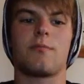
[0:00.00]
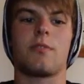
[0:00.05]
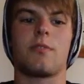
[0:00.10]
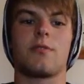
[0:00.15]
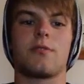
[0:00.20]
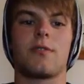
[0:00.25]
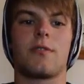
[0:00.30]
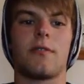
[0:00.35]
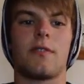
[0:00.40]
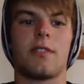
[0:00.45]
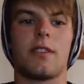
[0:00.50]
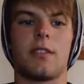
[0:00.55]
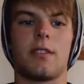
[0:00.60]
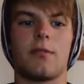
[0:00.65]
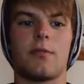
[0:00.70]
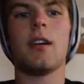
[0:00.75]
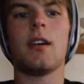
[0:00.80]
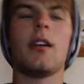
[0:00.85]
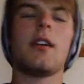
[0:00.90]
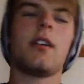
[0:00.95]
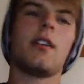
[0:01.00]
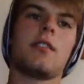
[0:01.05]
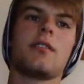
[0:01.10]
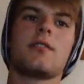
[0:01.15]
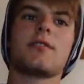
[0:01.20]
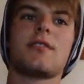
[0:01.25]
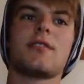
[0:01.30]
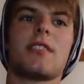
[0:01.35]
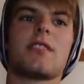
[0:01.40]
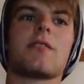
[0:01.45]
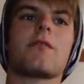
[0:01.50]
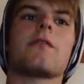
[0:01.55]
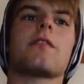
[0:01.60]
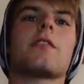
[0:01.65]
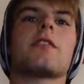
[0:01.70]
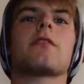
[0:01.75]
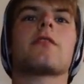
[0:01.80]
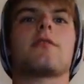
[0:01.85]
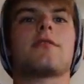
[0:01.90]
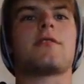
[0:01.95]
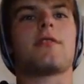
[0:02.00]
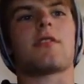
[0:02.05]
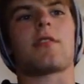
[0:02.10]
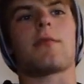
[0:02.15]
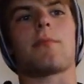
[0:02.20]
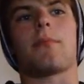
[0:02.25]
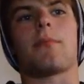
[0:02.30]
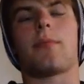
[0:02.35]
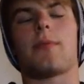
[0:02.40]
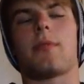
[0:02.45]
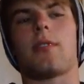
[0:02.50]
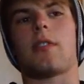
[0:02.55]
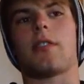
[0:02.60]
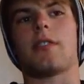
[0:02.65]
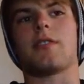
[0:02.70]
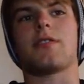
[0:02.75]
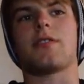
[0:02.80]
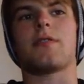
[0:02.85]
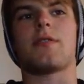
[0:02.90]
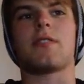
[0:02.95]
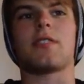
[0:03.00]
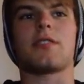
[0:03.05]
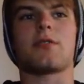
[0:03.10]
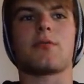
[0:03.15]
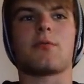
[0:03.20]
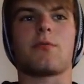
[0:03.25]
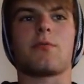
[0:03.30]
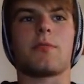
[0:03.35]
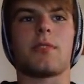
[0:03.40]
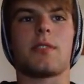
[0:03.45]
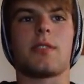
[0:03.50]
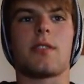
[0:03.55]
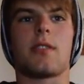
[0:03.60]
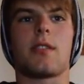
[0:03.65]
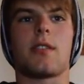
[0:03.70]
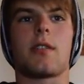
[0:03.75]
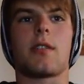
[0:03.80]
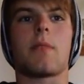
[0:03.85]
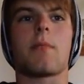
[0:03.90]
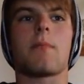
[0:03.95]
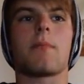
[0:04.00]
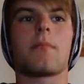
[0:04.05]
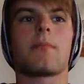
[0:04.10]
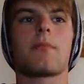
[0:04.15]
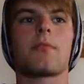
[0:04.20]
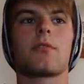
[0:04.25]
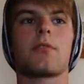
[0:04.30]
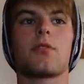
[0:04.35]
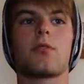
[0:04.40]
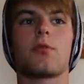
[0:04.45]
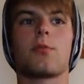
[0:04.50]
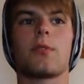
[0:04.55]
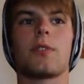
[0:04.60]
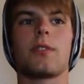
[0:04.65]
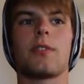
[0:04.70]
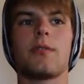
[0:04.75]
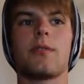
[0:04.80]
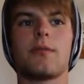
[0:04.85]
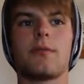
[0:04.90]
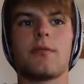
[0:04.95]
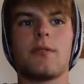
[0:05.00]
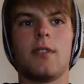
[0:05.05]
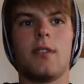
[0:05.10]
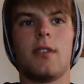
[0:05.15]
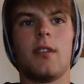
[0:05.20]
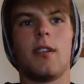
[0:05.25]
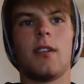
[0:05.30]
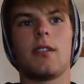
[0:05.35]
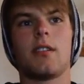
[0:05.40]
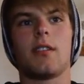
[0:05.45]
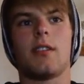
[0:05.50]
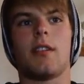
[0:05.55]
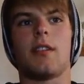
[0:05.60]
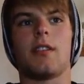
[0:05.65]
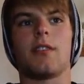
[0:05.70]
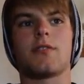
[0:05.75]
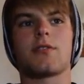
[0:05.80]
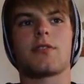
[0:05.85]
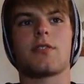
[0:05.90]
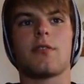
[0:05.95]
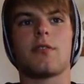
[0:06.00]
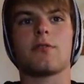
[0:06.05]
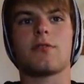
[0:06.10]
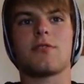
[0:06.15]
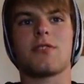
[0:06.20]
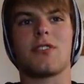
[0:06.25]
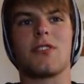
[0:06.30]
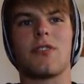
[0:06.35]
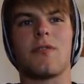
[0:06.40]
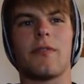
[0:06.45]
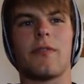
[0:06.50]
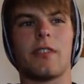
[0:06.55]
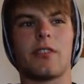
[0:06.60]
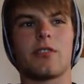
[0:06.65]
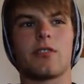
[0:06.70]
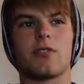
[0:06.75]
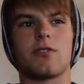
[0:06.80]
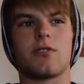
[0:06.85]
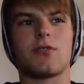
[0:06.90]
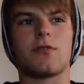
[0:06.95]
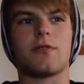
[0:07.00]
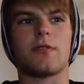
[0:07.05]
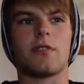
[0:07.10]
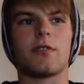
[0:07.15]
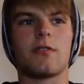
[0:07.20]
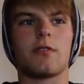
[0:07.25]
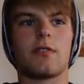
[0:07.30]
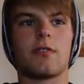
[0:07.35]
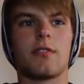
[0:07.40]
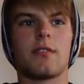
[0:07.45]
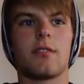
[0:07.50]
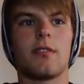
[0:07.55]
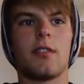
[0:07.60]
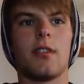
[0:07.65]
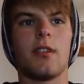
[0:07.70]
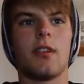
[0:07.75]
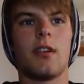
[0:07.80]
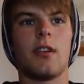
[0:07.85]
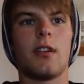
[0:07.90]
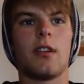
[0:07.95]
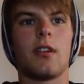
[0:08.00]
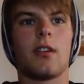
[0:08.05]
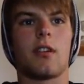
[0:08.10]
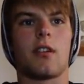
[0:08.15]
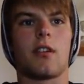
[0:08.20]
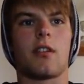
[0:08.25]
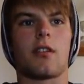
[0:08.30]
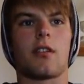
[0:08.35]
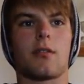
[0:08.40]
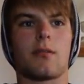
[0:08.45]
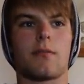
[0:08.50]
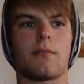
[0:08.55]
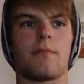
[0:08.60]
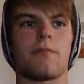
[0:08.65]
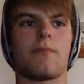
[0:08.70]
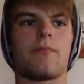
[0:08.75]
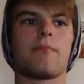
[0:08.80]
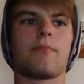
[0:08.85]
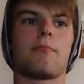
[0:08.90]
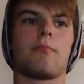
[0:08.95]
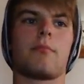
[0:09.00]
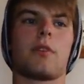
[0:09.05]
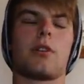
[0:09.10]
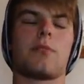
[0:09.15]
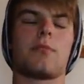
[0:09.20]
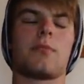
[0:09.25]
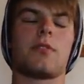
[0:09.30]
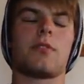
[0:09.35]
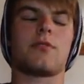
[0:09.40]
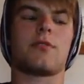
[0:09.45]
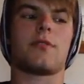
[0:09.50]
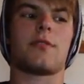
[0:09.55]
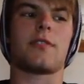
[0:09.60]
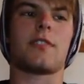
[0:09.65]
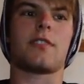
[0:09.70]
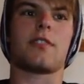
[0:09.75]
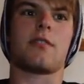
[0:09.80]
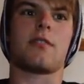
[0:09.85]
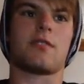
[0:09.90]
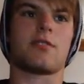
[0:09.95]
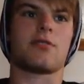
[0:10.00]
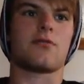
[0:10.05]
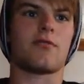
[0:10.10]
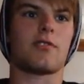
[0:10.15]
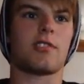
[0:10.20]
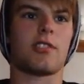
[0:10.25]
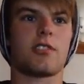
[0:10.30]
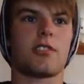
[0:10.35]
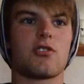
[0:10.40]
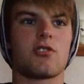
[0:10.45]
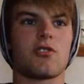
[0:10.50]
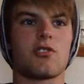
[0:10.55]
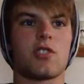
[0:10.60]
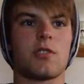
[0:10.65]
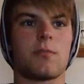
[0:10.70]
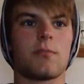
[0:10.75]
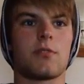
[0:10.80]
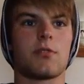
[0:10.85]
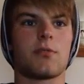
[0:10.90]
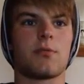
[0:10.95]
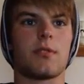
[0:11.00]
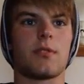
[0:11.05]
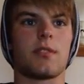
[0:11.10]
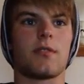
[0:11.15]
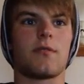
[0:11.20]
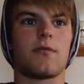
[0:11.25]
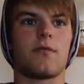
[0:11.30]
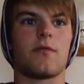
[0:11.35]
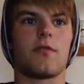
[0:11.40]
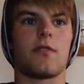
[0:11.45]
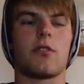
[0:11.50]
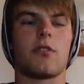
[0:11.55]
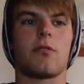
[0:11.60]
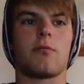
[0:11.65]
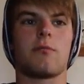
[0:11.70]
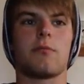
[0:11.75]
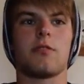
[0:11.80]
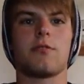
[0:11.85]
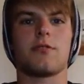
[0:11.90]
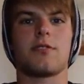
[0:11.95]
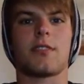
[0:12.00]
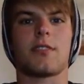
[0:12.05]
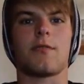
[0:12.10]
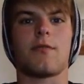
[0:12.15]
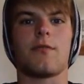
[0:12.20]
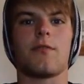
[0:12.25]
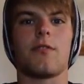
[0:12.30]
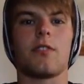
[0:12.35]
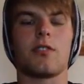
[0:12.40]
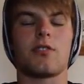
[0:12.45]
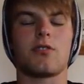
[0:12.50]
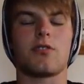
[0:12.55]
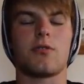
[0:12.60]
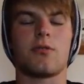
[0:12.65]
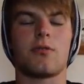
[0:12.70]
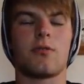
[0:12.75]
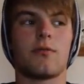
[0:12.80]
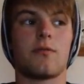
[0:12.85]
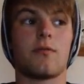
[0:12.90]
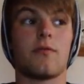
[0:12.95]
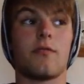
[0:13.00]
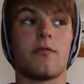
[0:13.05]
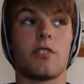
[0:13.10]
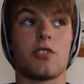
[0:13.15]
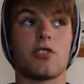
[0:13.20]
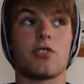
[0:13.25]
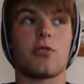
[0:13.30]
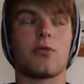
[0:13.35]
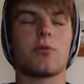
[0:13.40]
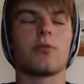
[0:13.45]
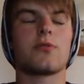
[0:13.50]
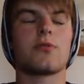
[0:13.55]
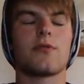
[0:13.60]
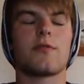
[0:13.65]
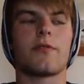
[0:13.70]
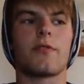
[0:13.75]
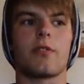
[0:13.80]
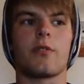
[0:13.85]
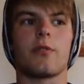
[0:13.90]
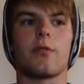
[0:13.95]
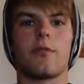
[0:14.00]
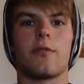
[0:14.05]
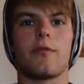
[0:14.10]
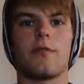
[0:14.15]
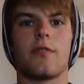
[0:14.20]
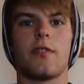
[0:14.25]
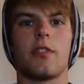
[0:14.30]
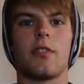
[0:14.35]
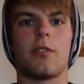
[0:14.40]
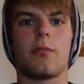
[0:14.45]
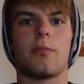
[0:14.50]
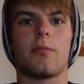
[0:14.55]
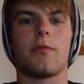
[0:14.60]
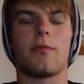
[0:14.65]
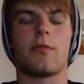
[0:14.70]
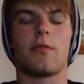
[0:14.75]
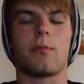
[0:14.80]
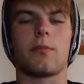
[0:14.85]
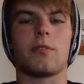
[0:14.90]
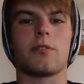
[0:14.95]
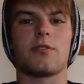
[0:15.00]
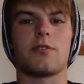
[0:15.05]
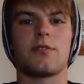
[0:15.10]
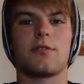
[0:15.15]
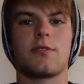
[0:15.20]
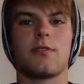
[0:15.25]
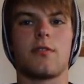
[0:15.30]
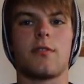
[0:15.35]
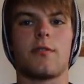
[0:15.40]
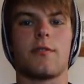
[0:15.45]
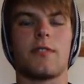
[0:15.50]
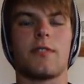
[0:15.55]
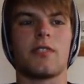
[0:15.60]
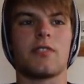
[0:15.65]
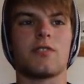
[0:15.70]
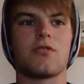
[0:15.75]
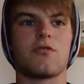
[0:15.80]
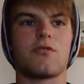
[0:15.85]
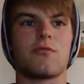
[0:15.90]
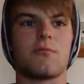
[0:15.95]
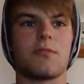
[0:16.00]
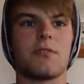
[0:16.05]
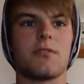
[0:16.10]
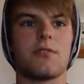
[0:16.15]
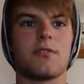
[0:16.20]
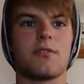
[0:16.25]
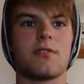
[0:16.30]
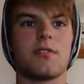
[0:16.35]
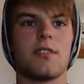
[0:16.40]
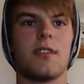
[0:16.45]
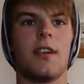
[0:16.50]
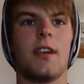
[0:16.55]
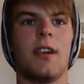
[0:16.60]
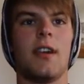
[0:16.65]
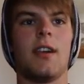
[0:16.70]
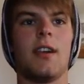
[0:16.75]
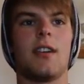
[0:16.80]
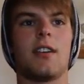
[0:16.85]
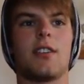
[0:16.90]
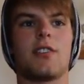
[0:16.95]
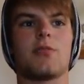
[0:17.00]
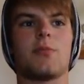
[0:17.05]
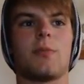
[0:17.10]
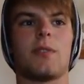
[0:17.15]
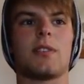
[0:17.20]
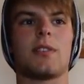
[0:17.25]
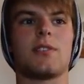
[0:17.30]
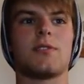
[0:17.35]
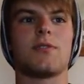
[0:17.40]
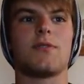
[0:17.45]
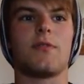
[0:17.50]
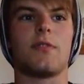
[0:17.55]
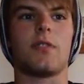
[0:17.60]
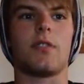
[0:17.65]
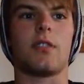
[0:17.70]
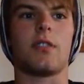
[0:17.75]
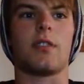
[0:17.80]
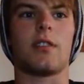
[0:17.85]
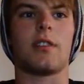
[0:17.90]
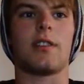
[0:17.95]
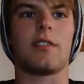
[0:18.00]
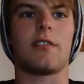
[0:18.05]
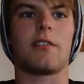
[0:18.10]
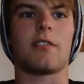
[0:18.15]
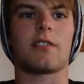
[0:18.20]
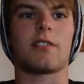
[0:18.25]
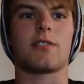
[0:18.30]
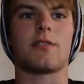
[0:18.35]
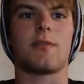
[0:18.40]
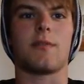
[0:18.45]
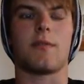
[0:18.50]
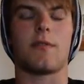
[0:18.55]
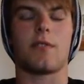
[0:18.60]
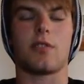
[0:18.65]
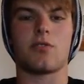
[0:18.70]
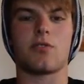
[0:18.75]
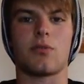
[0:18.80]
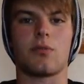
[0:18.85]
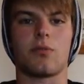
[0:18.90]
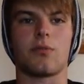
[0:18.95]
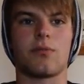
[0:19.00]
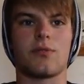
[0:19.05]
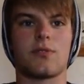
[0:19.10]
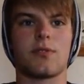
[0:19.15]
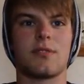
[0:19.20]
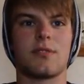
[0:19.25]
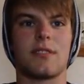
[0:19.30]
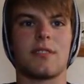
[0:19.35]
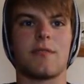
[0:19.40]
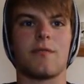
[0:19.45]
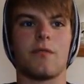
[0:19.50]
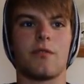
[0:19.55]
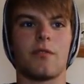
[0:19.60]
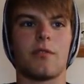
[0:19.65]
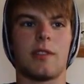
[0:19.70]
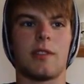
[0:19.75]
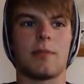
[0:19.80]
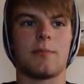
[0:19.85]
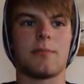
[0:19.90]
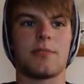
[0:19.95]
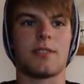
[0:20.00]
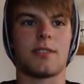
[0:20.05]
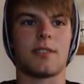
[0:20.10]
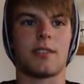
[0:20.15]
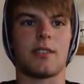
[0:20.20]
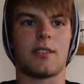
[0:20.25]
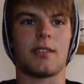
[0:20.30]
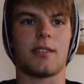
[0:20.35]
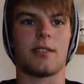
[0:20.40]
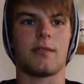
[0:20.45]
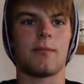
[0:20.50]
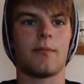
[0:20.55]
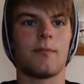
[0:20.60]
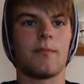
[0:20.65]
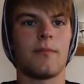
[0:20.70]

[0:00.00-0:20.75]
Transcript: of music videos. Second theorist I can apply to this would be Goodwin in his codes and conventions theory. My music video has a relationship between the music and visuals through the performance of the instruments, as well as the lyrics and visuals seen through lip syncing.